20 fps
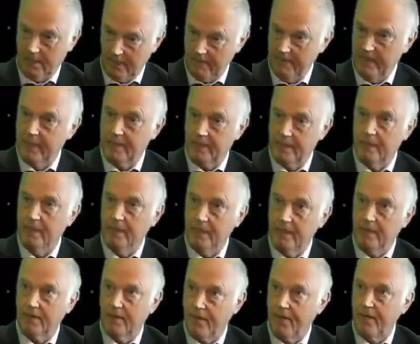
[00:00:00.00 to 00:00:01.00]
kind of
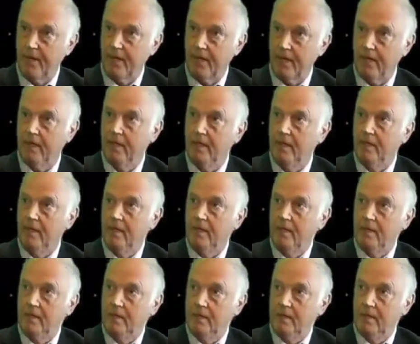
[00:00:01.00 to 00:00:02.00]
hidden hidden thing.
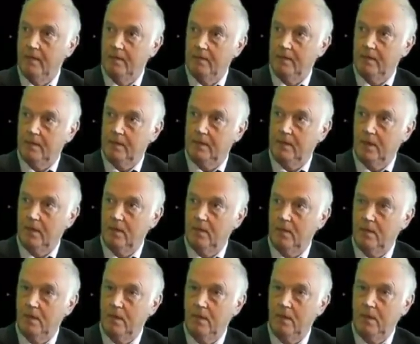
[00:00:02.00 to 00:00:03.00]
Um,
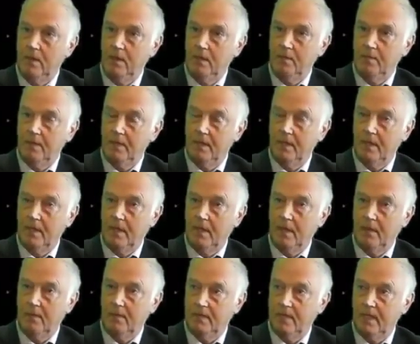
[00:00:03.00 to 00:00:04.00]
so, uh, but
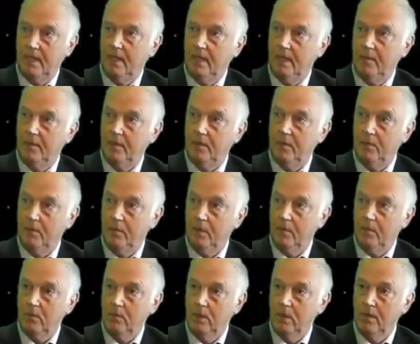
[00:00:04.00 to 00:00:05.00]
I, would say in our
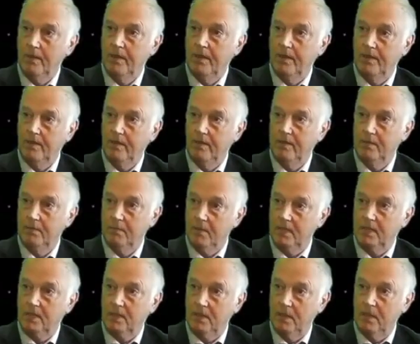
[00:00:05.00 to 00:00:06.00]
modern world that there is a
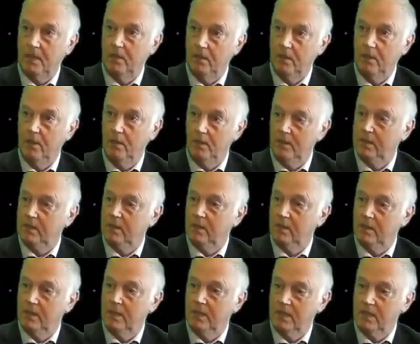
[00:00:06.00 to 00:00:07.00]
mystery who, who is
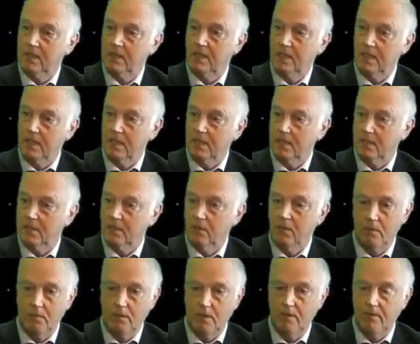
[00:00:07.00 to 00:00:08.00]
doing these things.
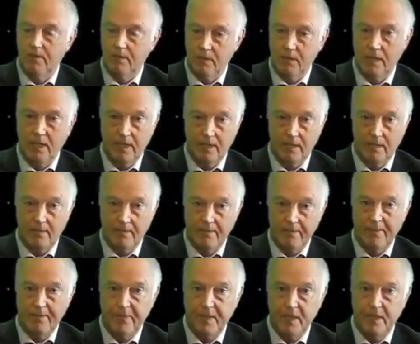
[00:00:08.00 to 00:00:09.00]
Mm. Whenever you get
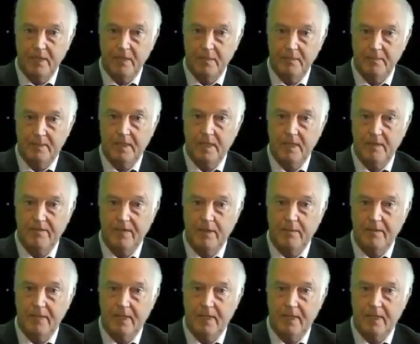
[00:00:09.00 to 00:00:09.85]
some state